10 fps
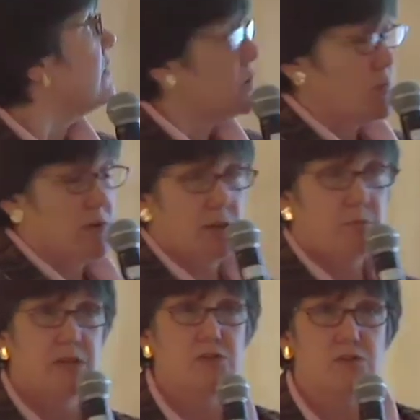is one that
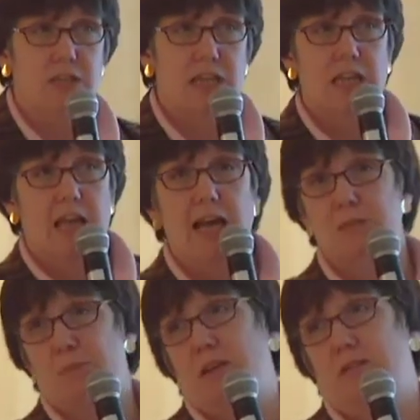measures a key
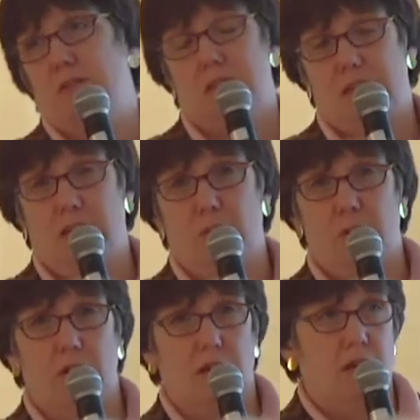aspect of
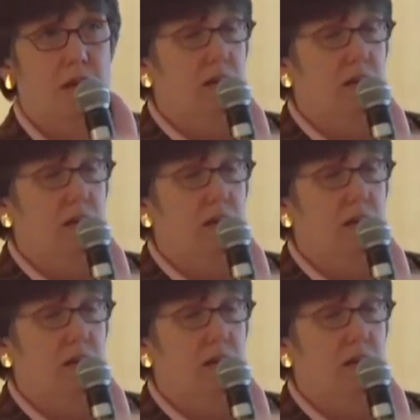sustainability.